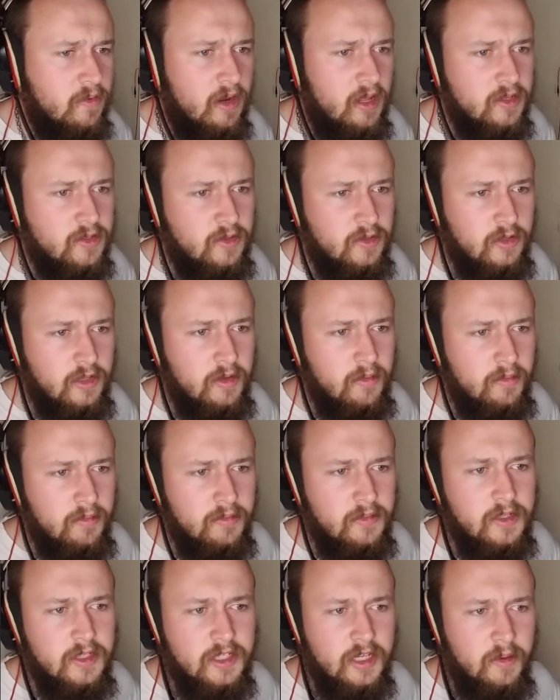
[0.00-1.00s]
When I told
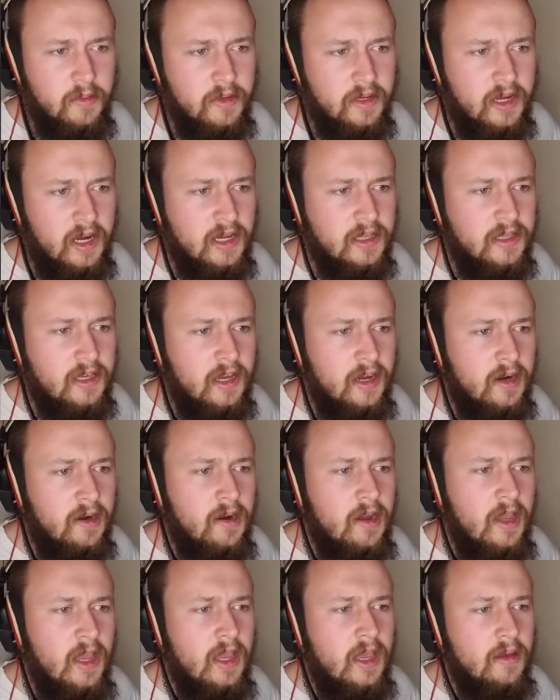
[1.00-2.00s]
them, decide when it got
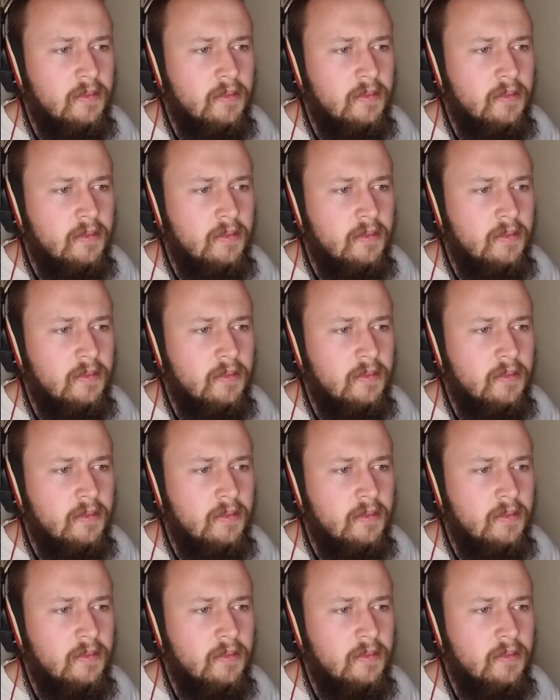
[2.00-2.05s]
there.